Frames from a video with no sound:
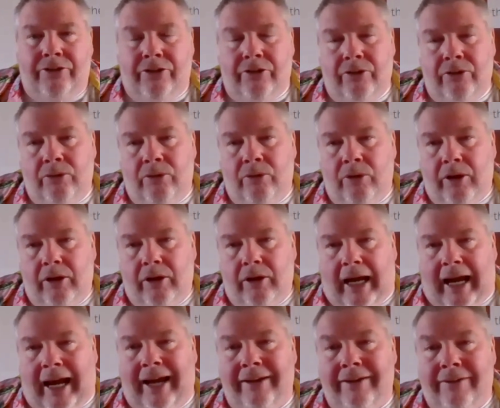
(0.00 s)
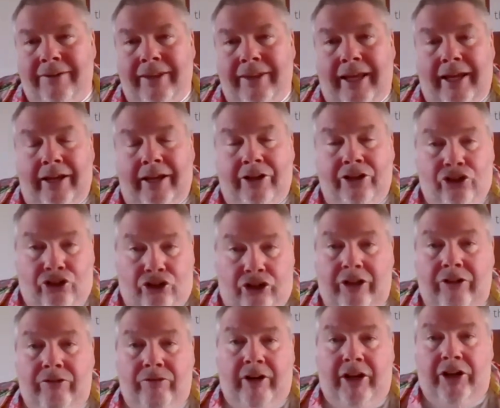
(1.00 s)
to add their
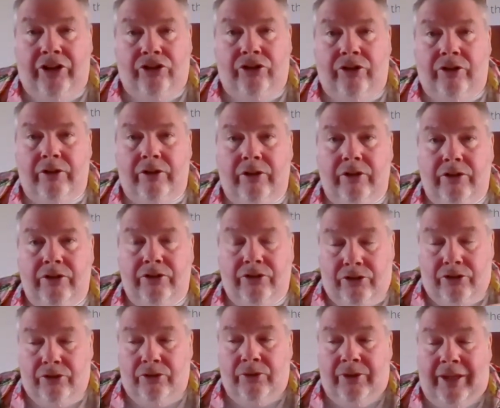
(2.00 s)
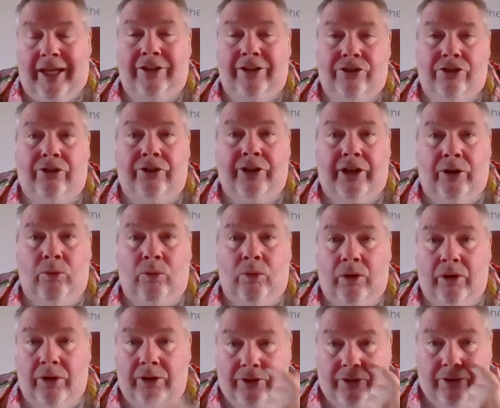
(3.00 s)
gin ration to their tonic
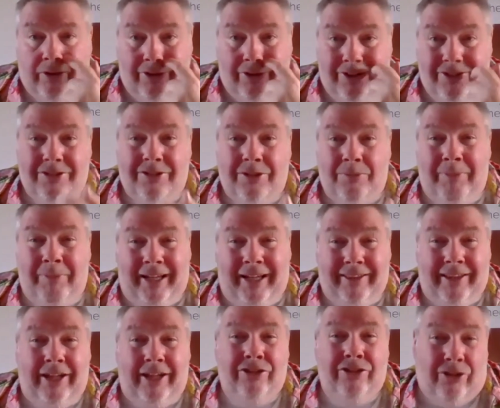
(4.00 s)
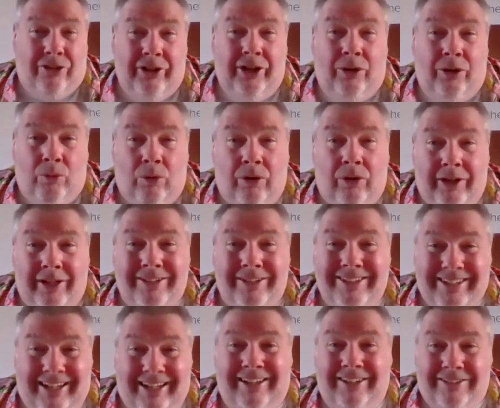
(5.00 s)
water to make their tonic water
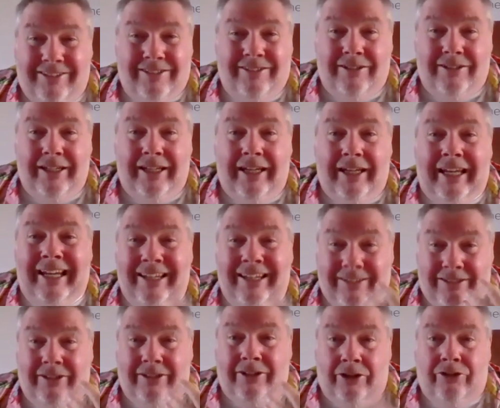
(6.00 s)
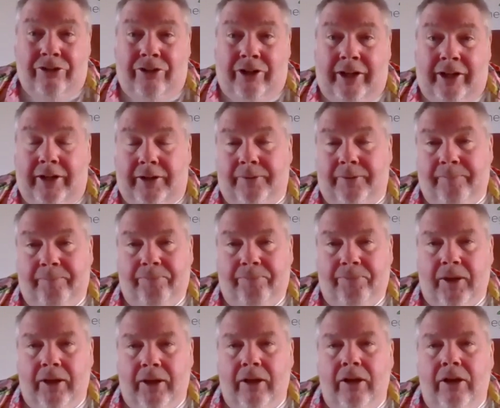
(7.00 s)
taste easier to drink.
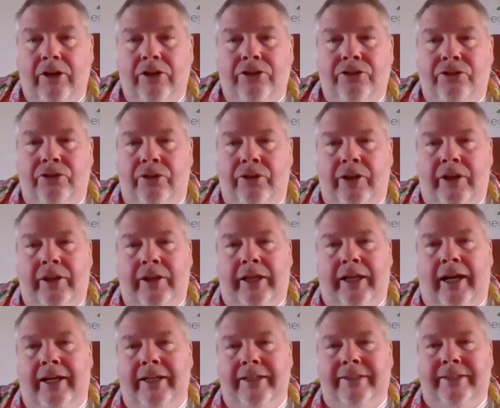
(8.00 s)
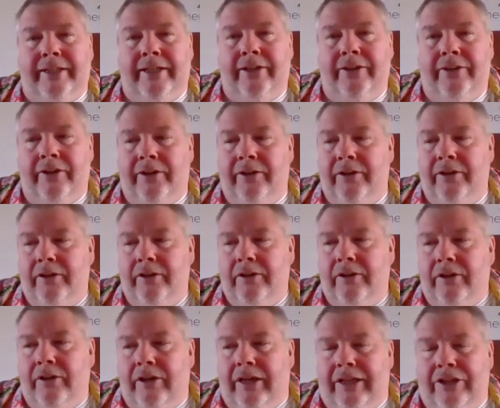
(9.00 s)
So that the idea that
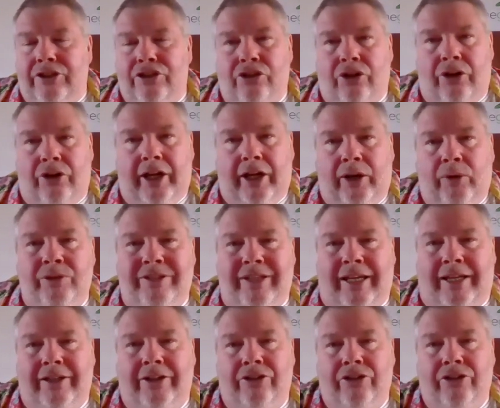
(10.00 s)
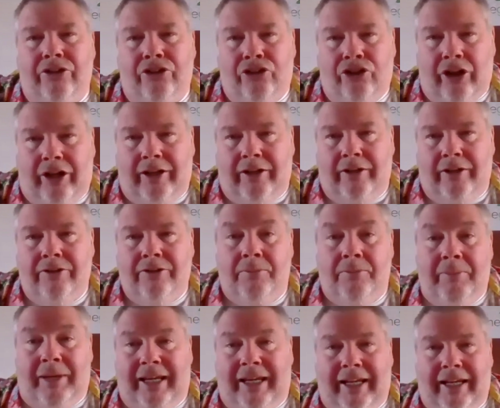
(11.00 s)
tonic was added to gin to
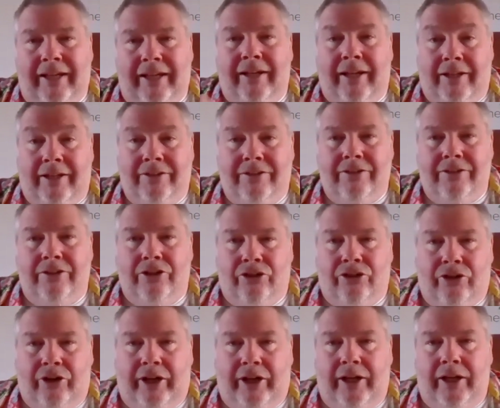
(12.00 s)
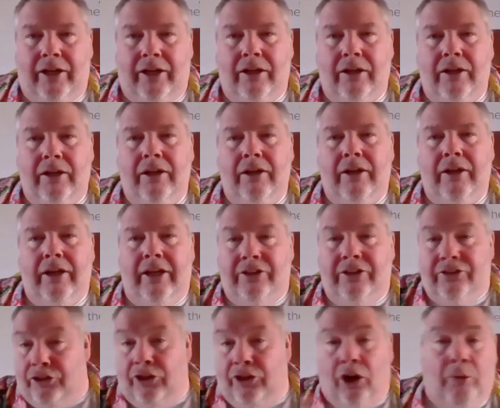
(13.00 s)
make it nicer to drink
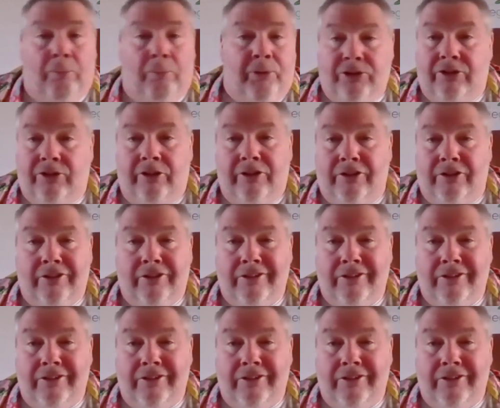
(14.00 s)
is the opposite.